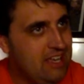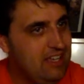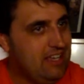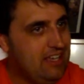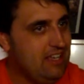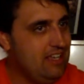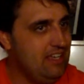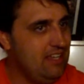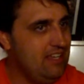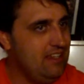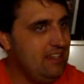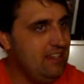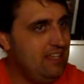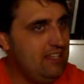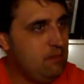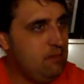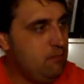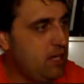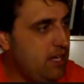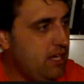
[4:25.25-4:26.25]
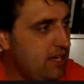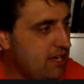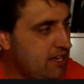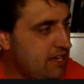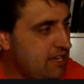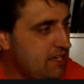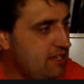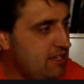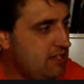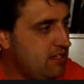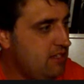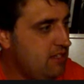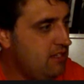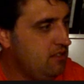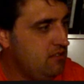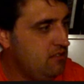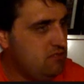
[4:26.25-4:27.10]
led by